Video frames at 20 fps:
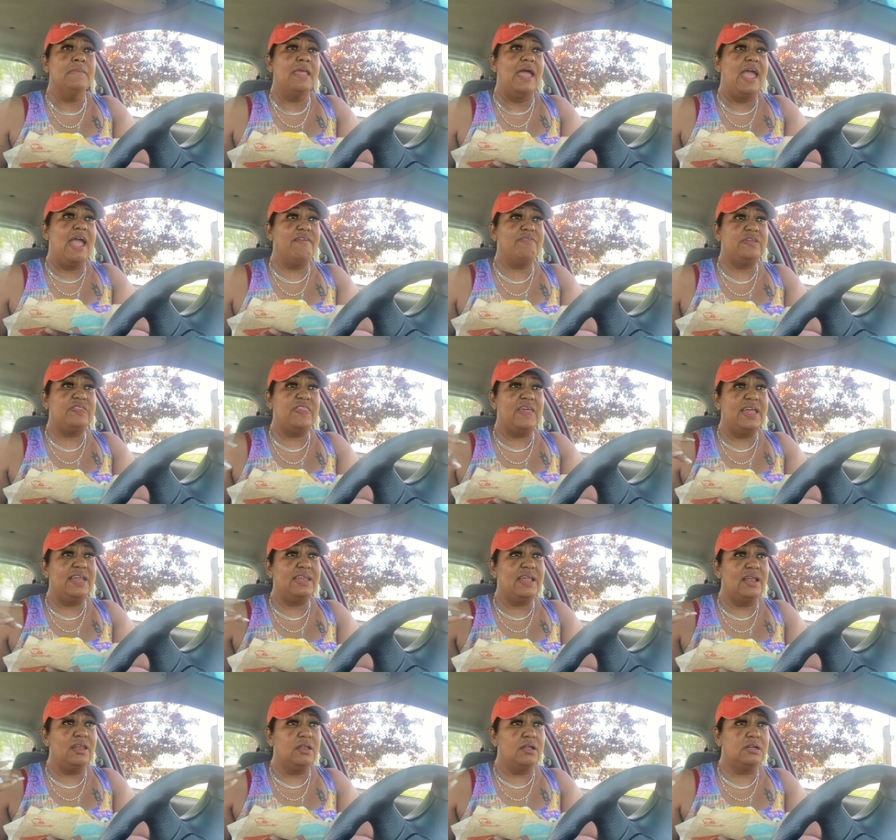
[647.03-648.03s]
everything
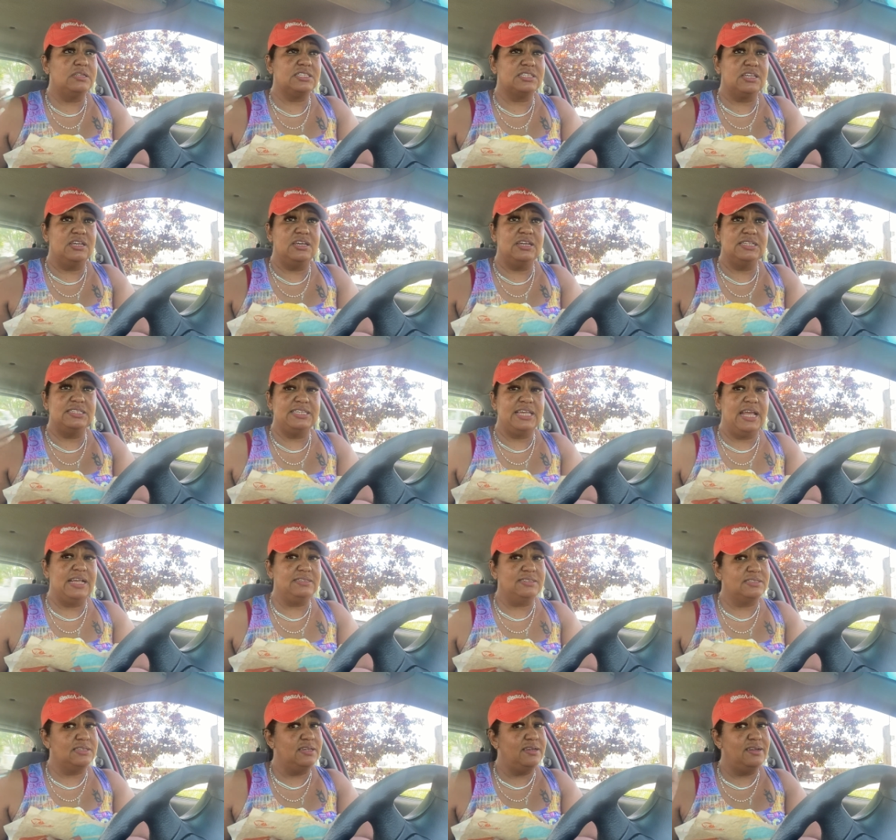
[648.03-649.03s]
that looks good,
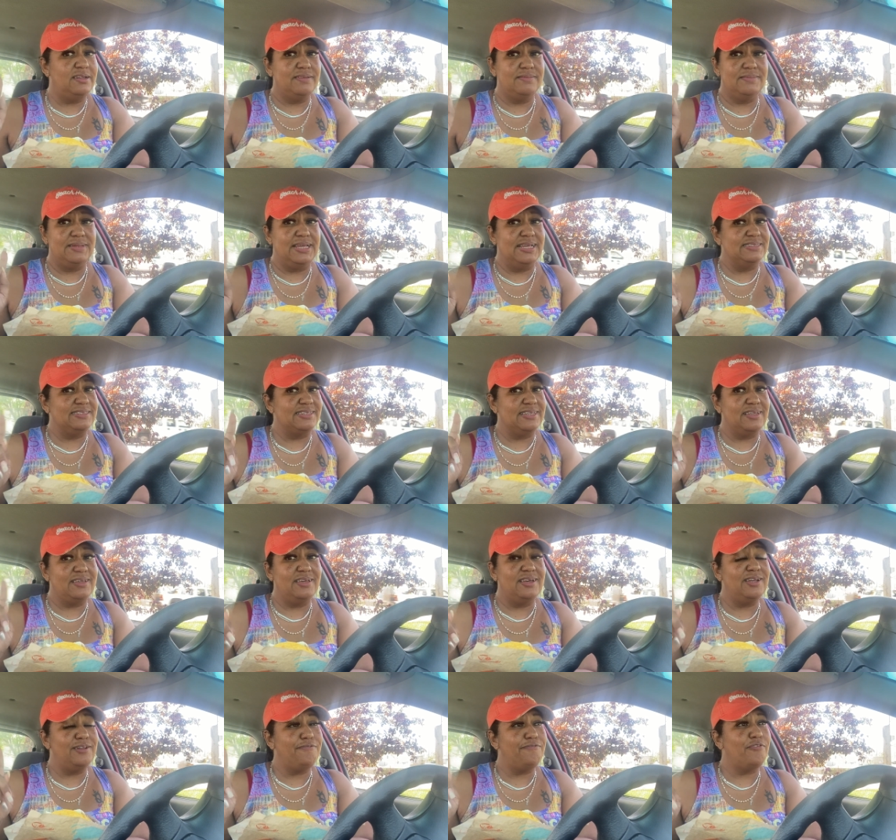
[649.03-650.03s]
tastes good, isn't
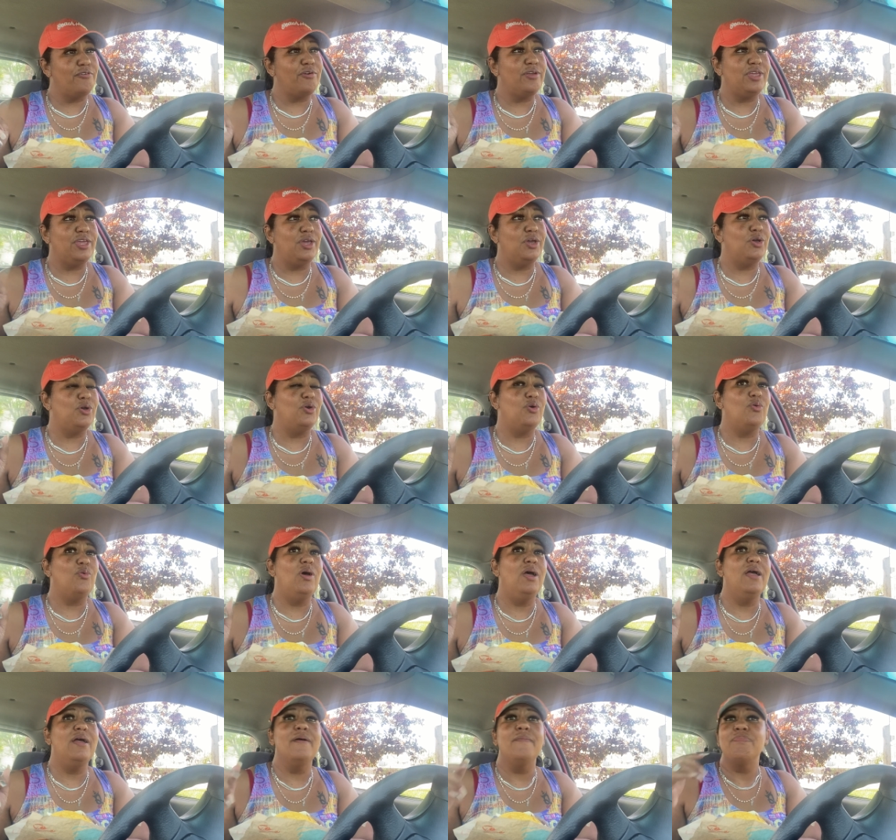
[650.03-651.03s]
good for you.
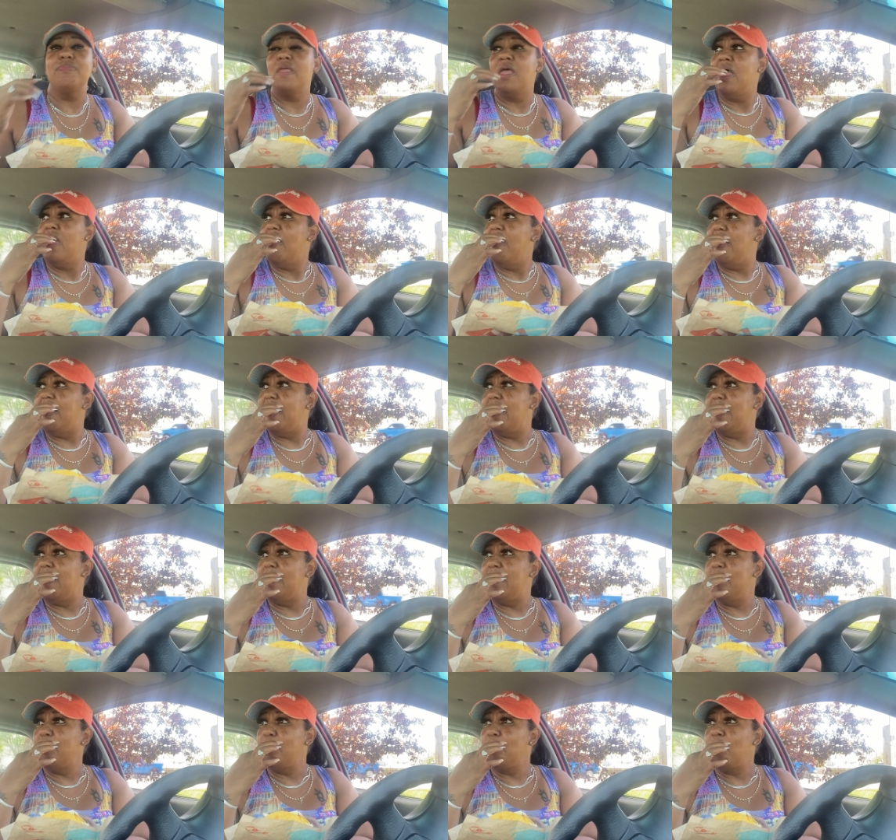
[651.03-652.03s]

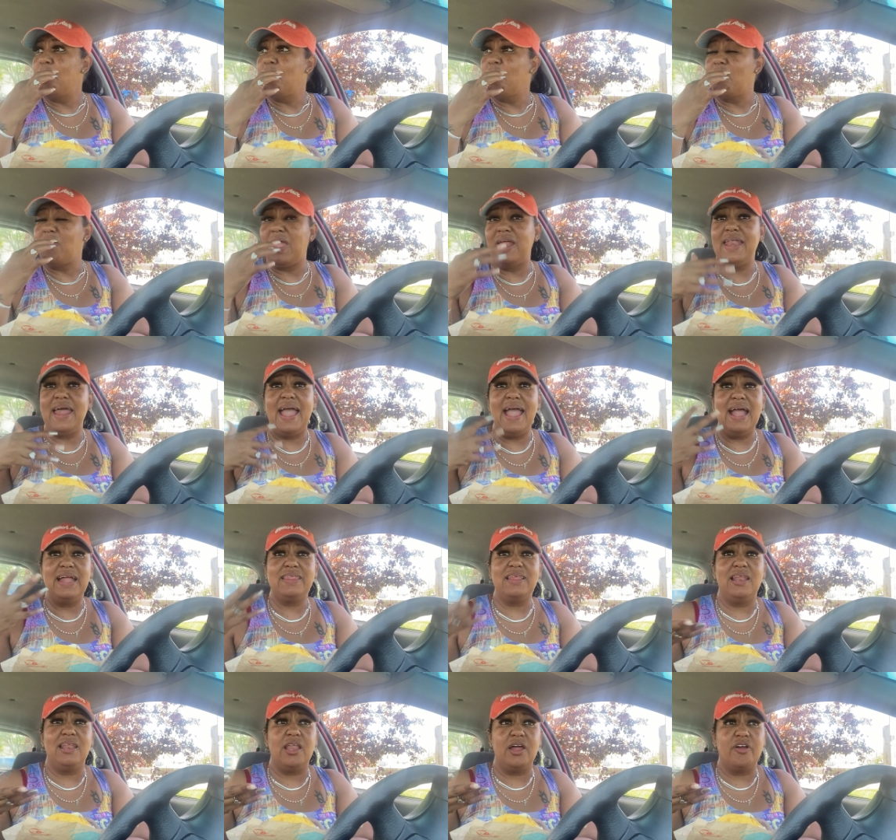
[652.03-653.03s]
Um, and I
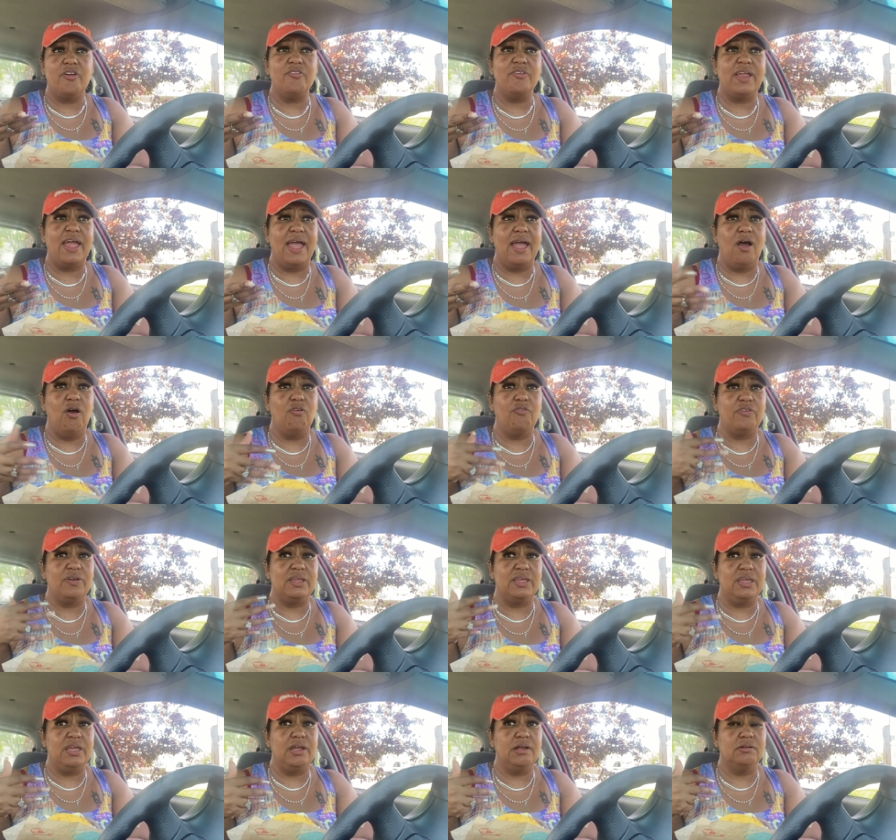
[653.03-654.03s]
had to learn that over
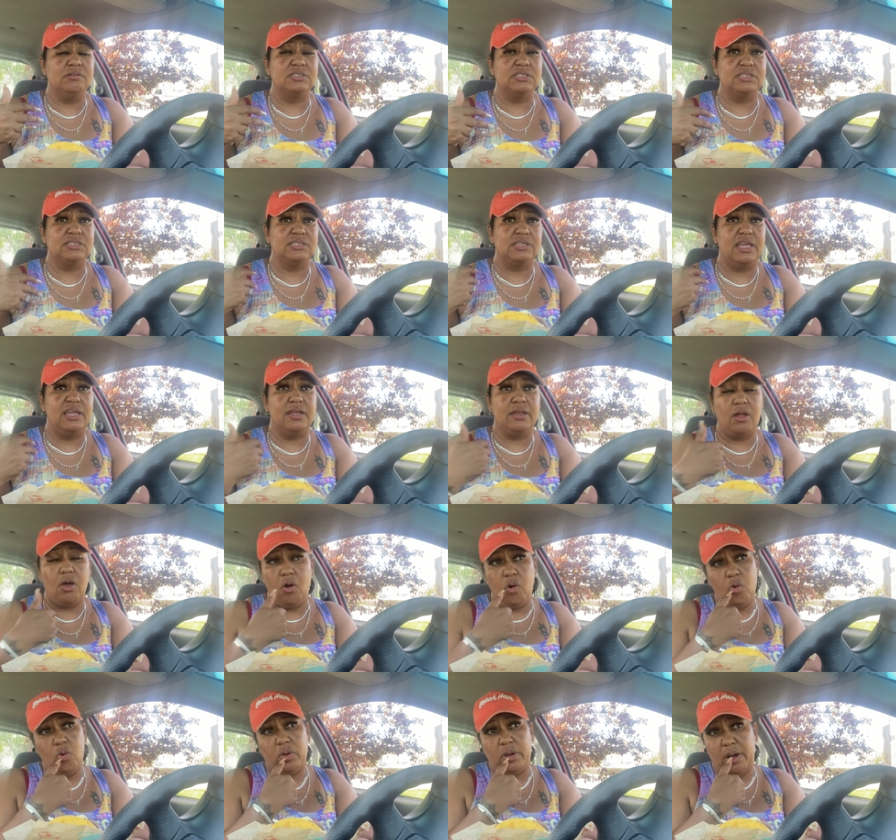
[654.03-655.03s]
the years as getting
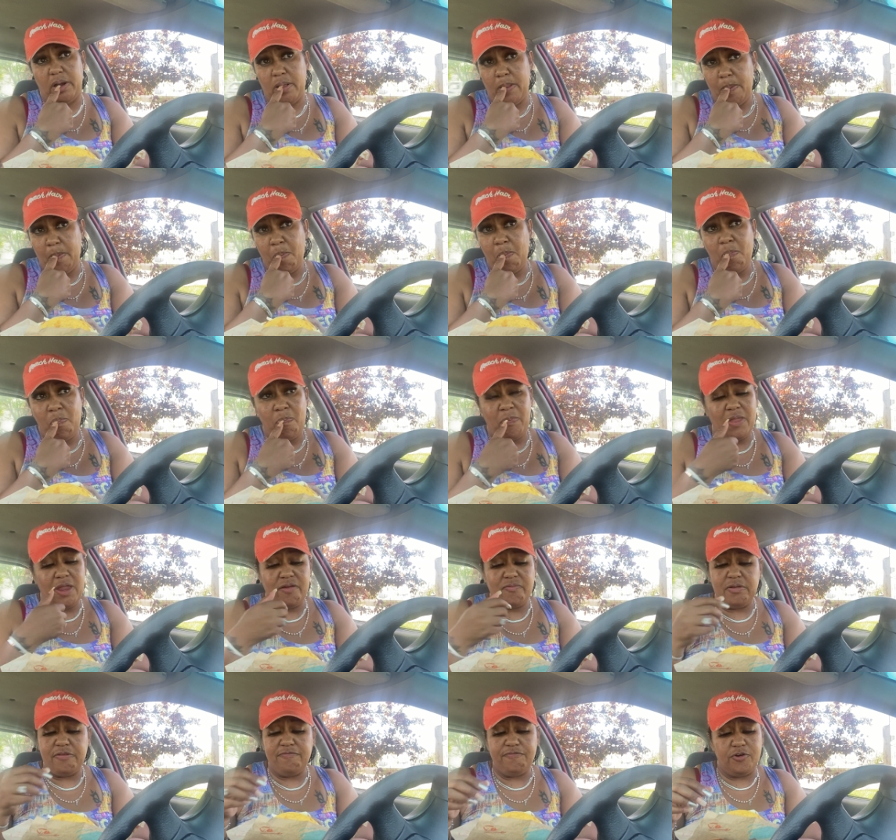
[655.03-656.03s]
older.
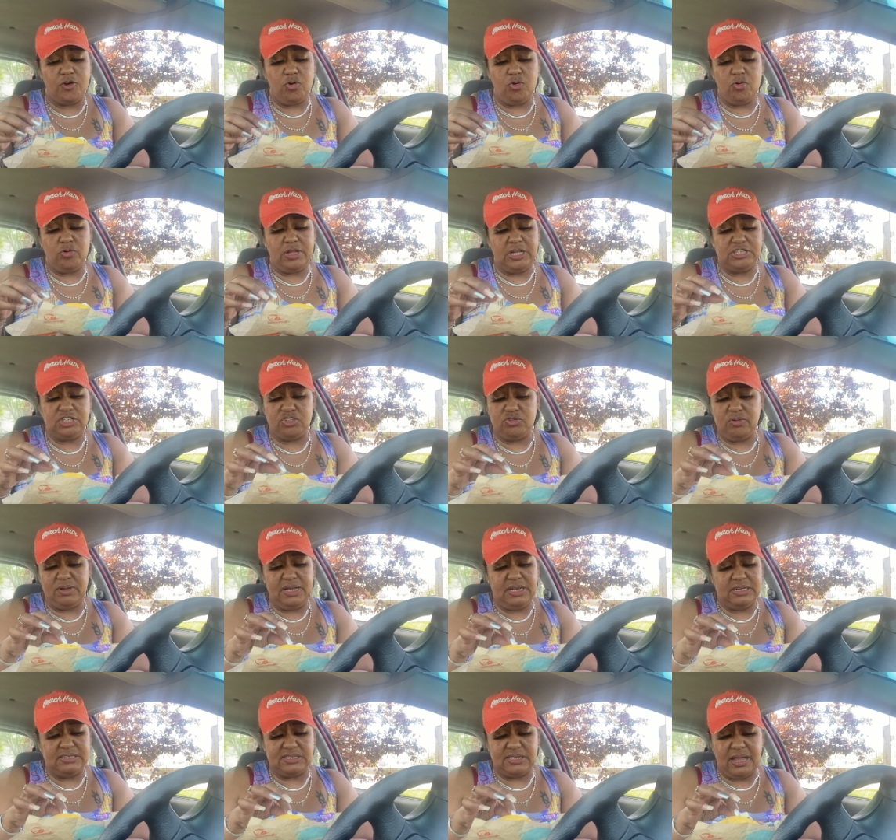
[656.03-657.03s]
Every food that you
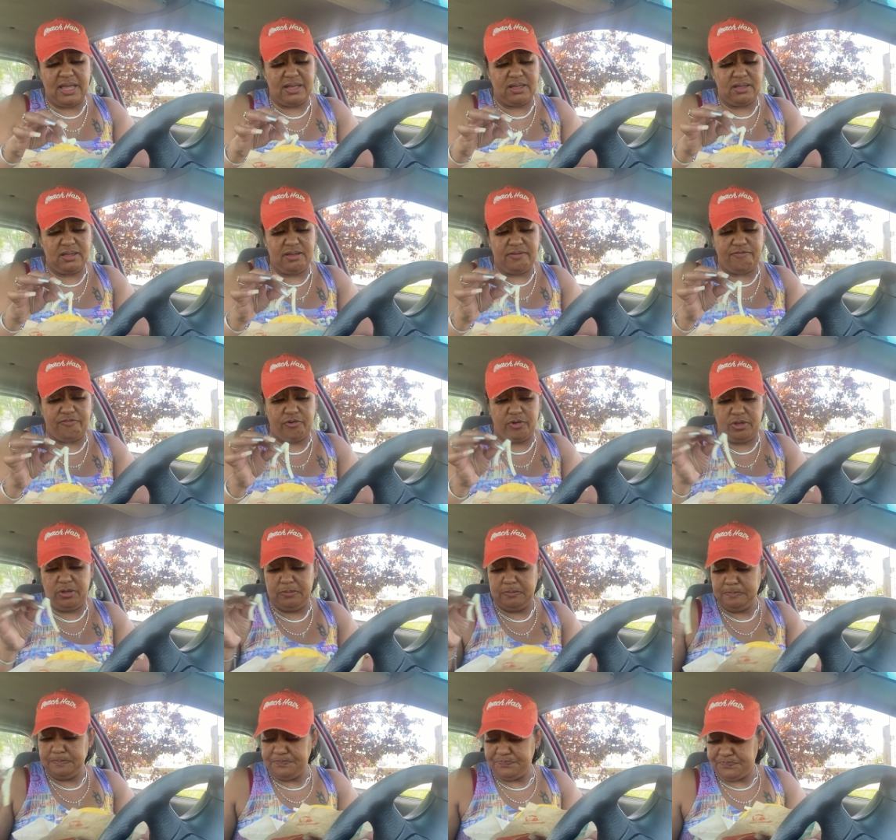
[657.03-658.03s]
eat is not good for
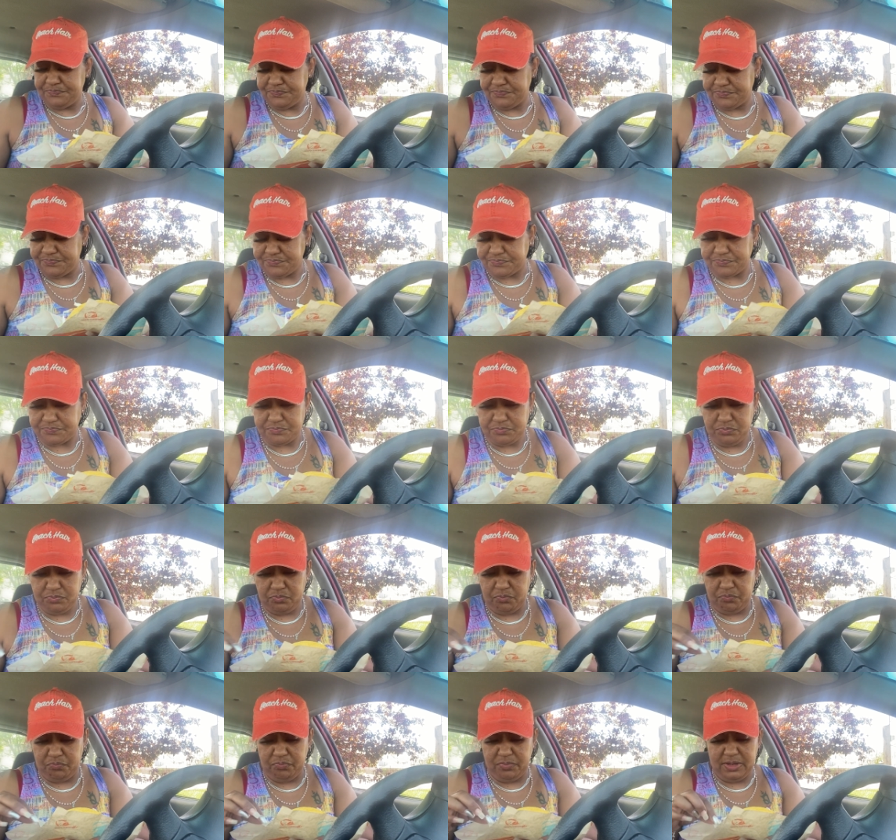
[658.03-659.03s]
you.
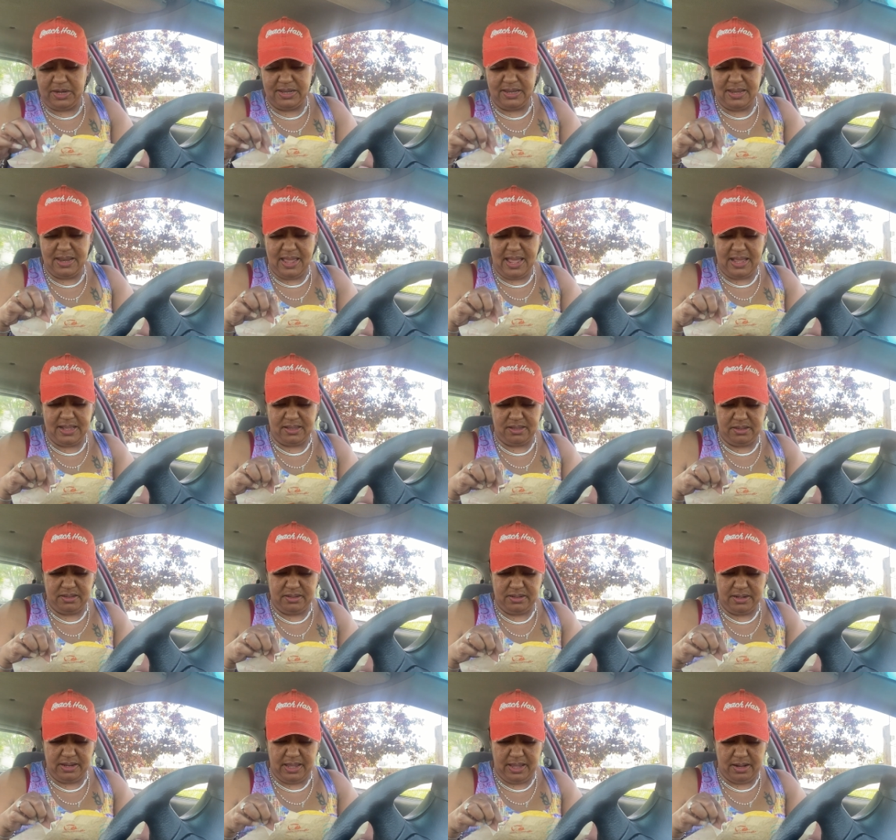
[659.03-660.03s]
Not
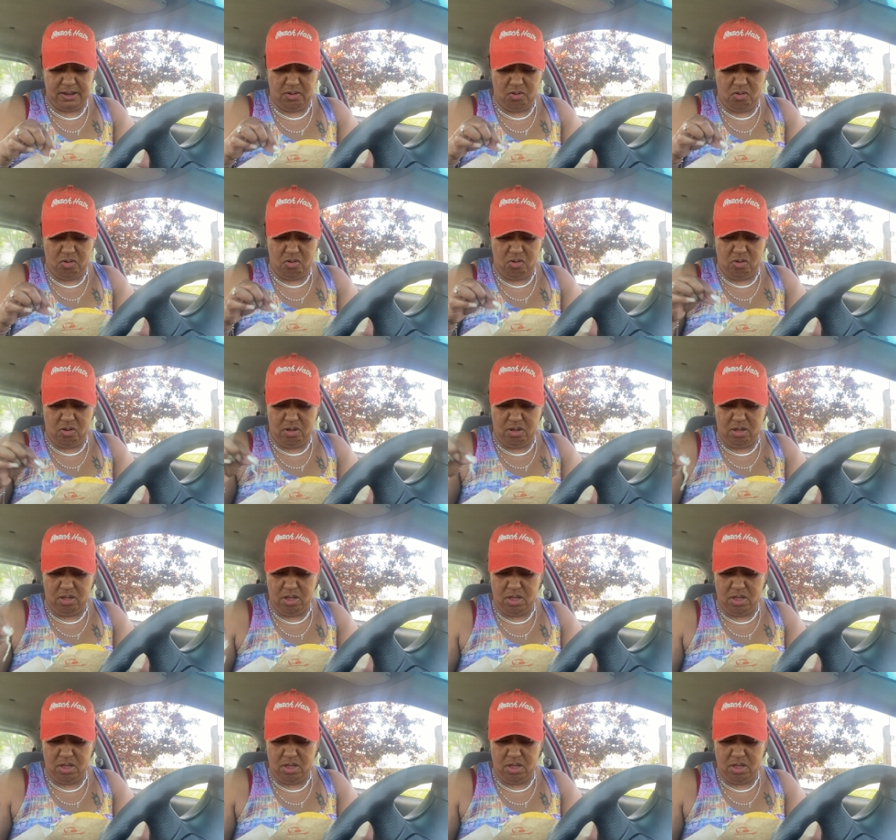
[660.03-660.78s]
good at all.